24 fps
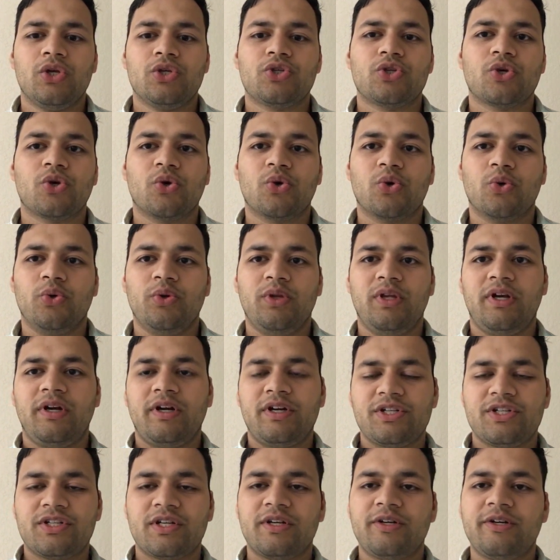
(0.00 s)
So there are
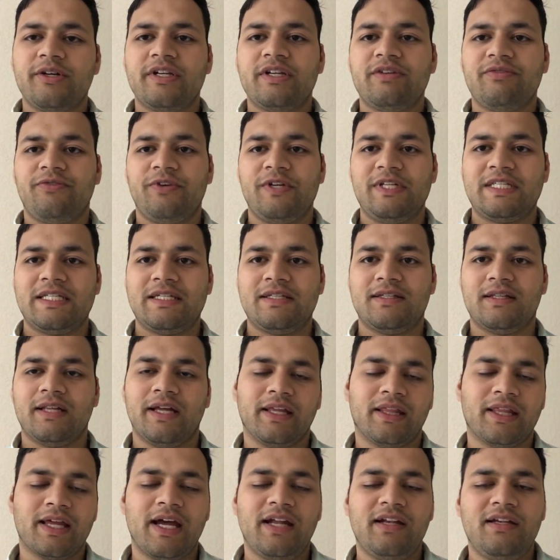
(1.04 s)
certain differences
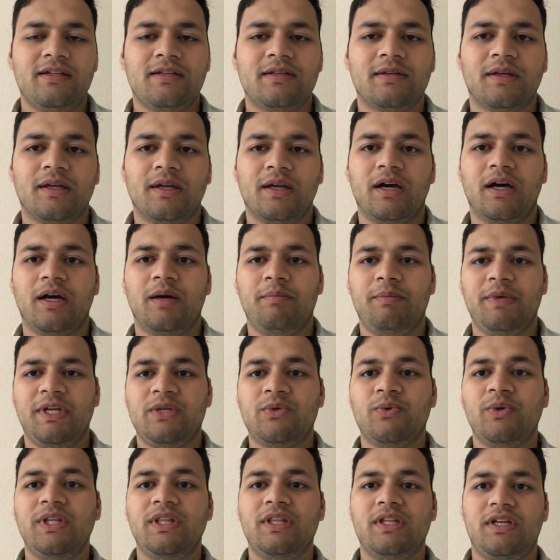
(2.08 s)
like that
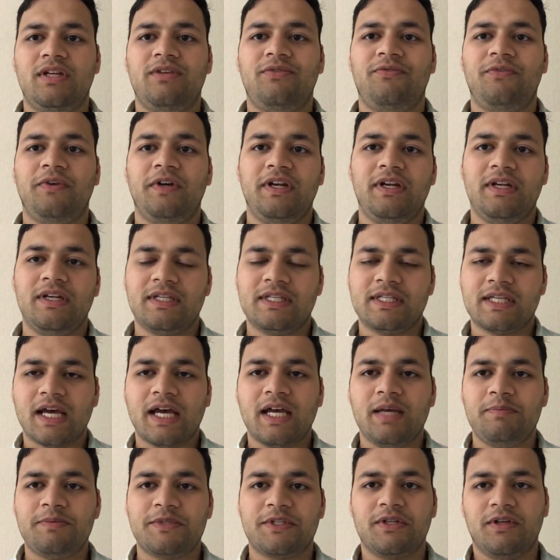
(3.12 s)
between the different
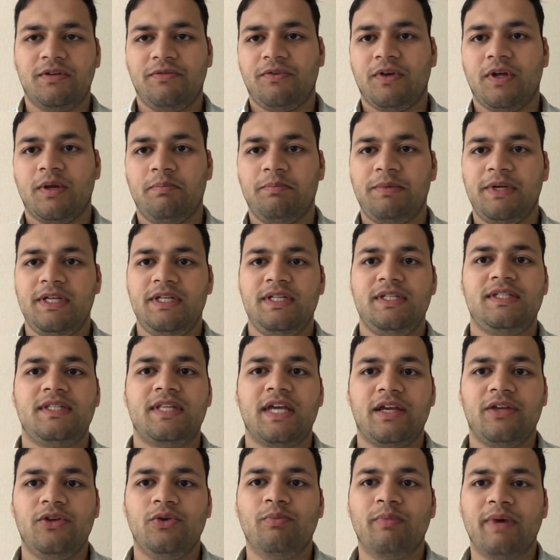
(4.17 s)
types of companies
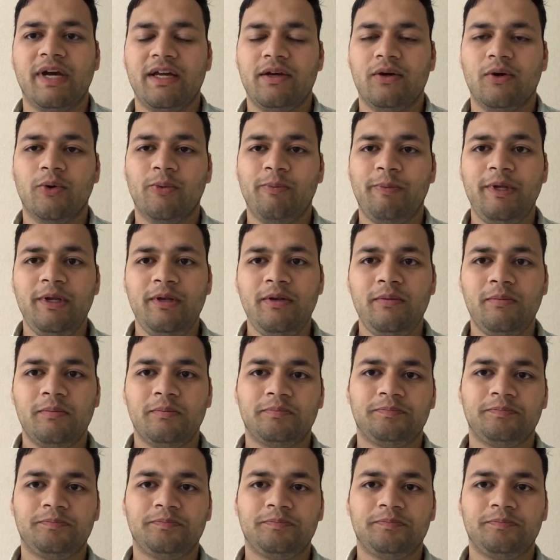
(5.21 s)
that you might open.